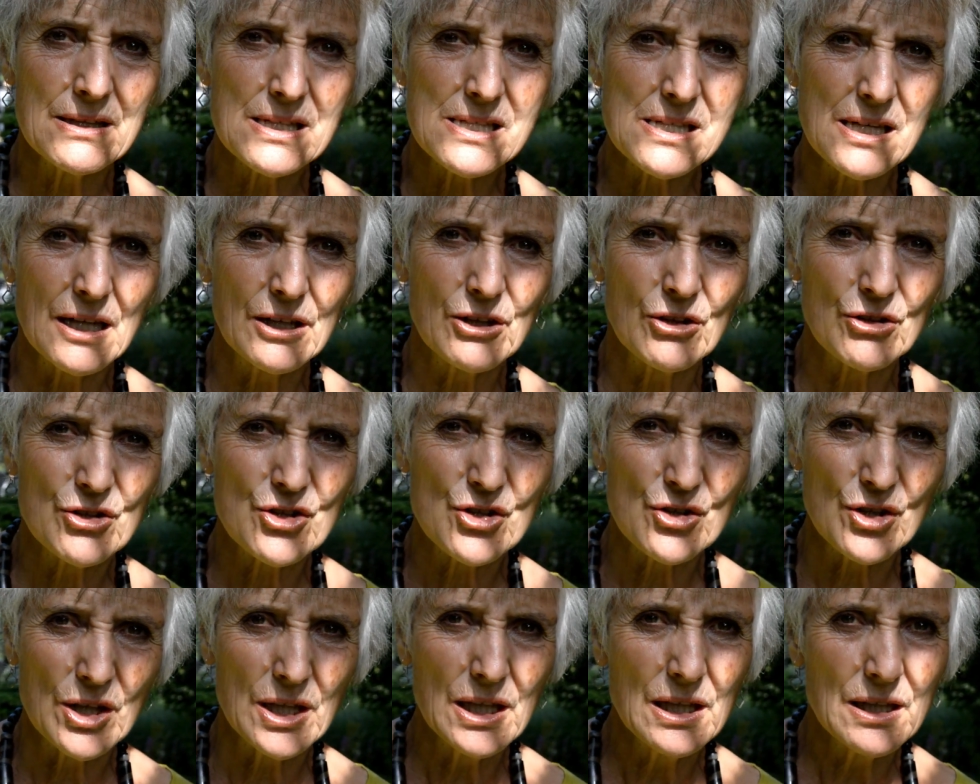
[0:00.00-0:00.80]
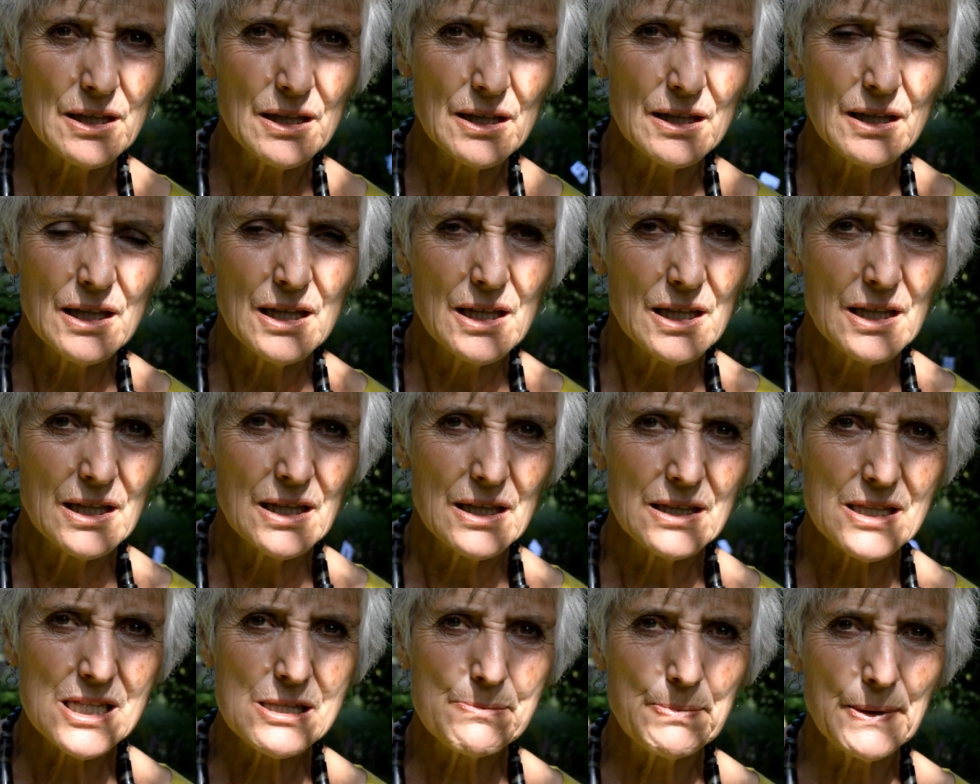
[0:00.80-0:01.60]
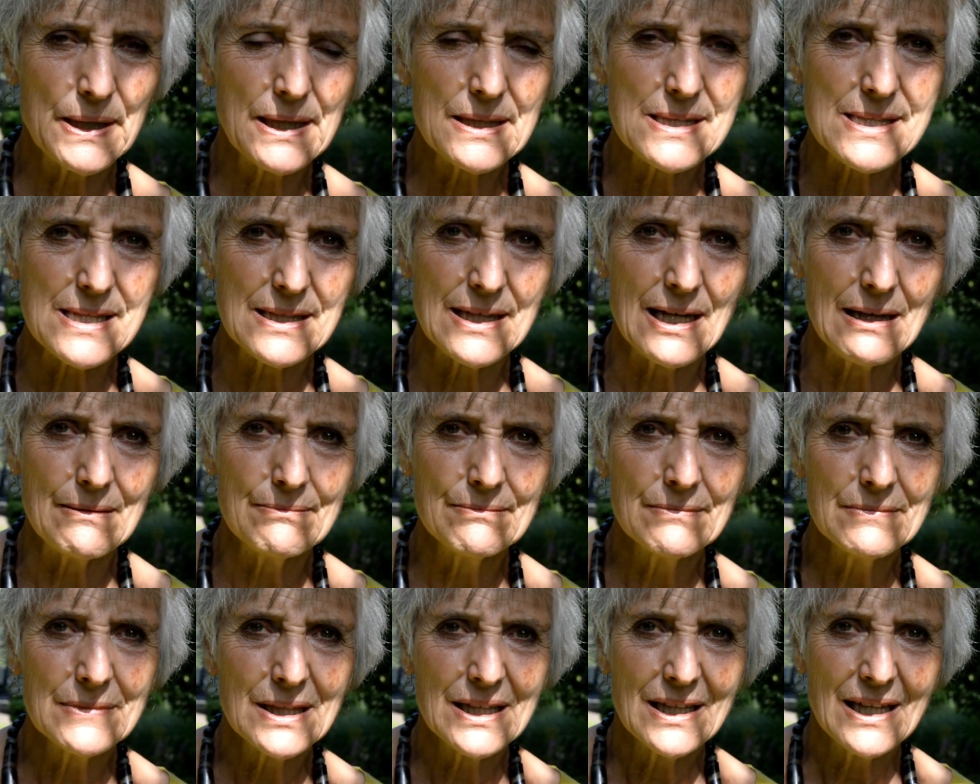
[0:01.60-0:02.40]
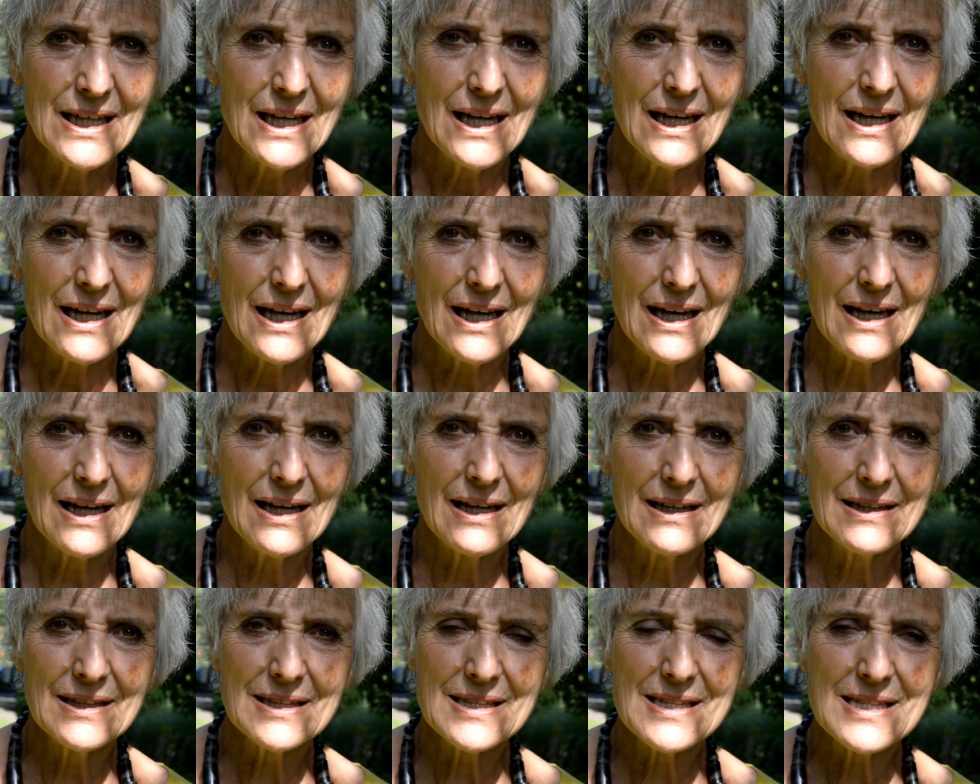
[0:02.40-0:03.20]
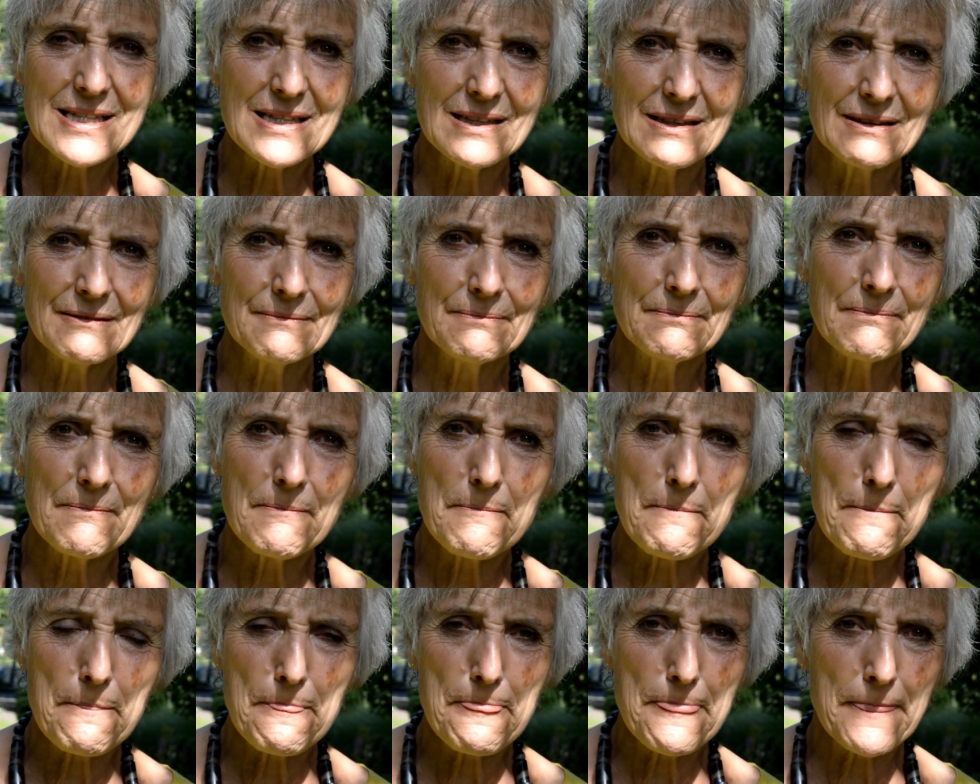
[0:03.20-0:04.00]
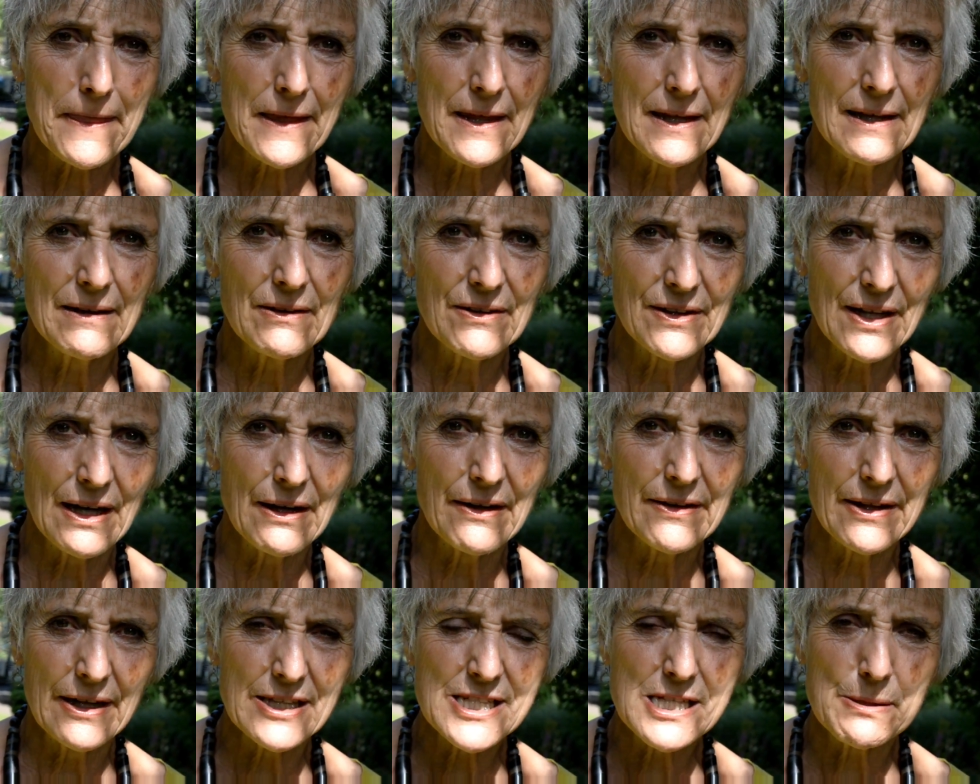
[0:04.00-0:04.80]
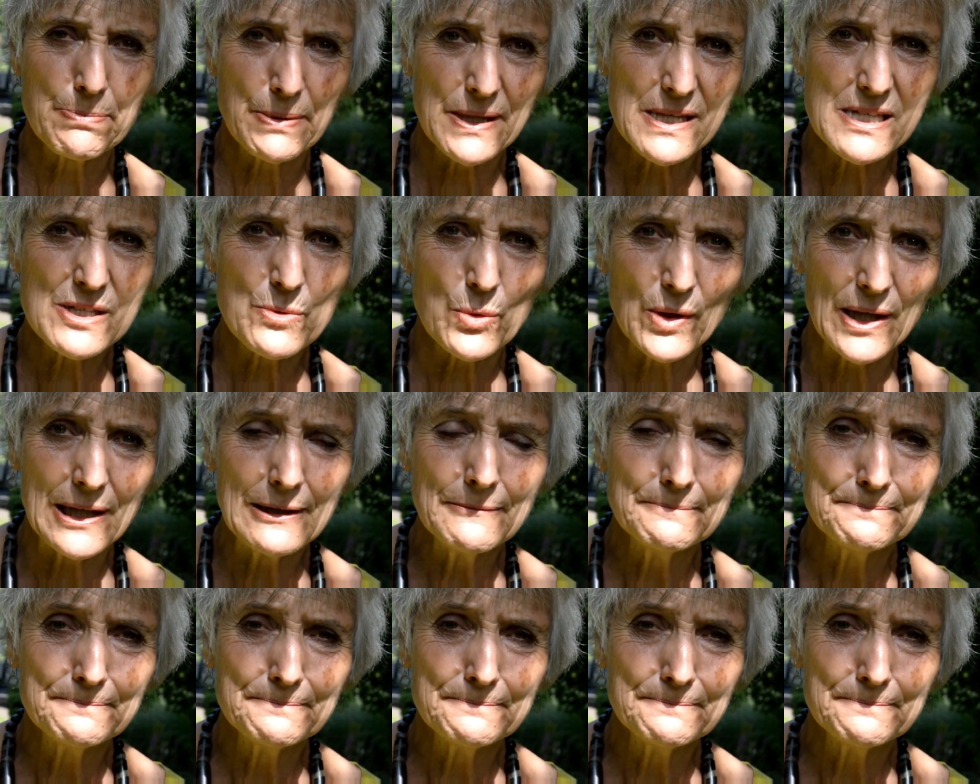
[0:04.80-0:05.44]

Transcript: secretary and speak to him, and that's the best way.